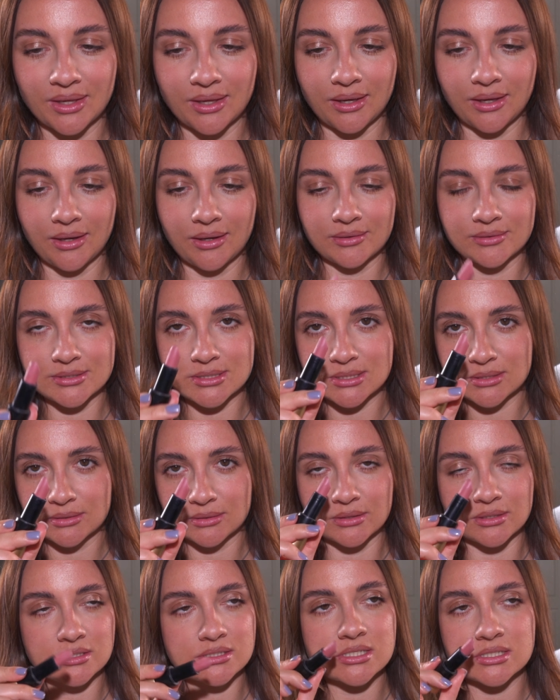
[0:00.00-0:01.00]
And
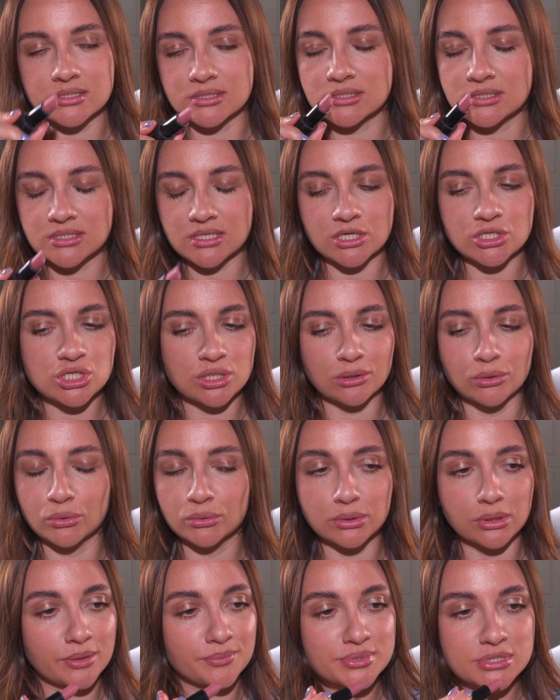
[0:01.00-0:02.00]
this is such a
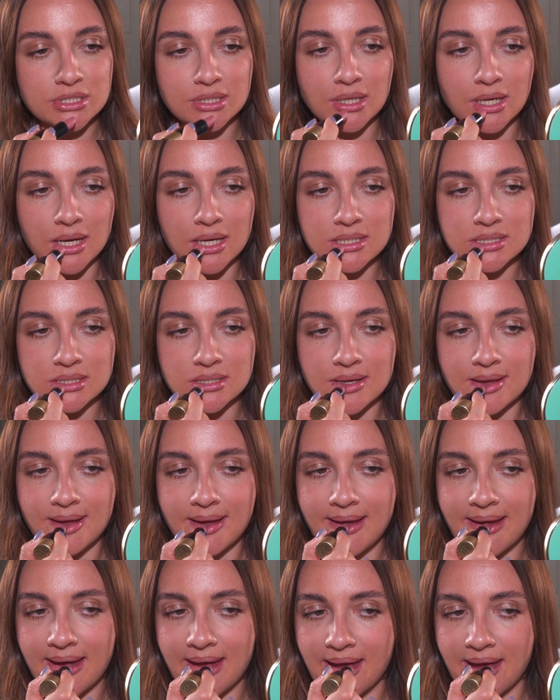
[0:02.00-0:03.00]
good lipstick, guys.
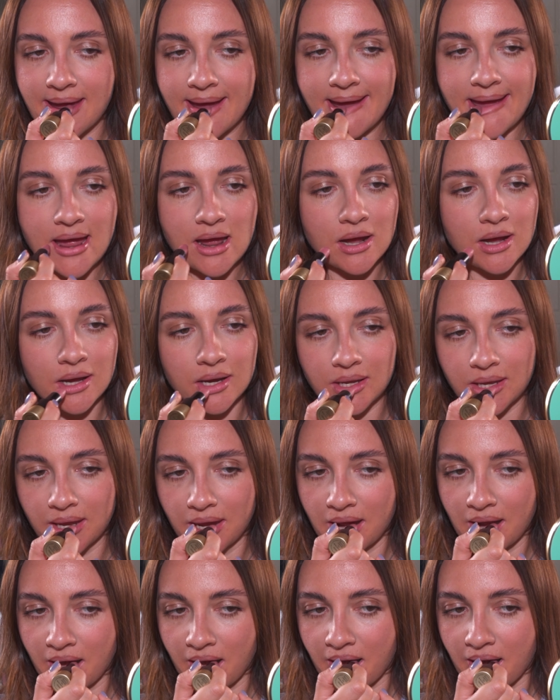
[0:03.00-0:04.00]
I
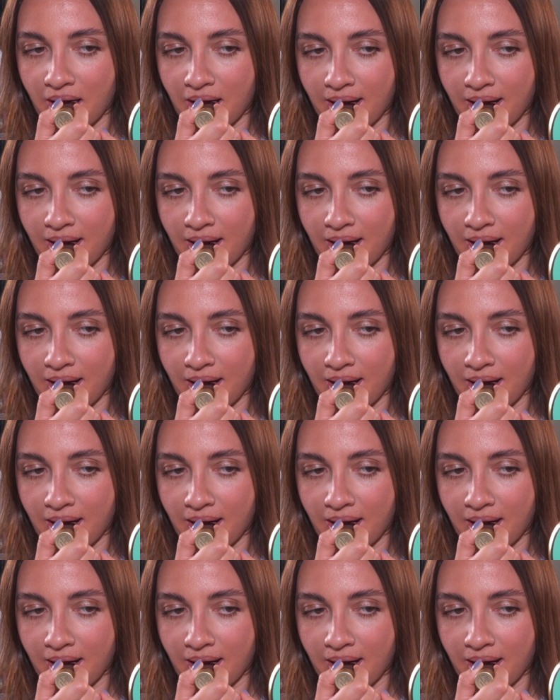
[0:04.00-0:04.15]
can't.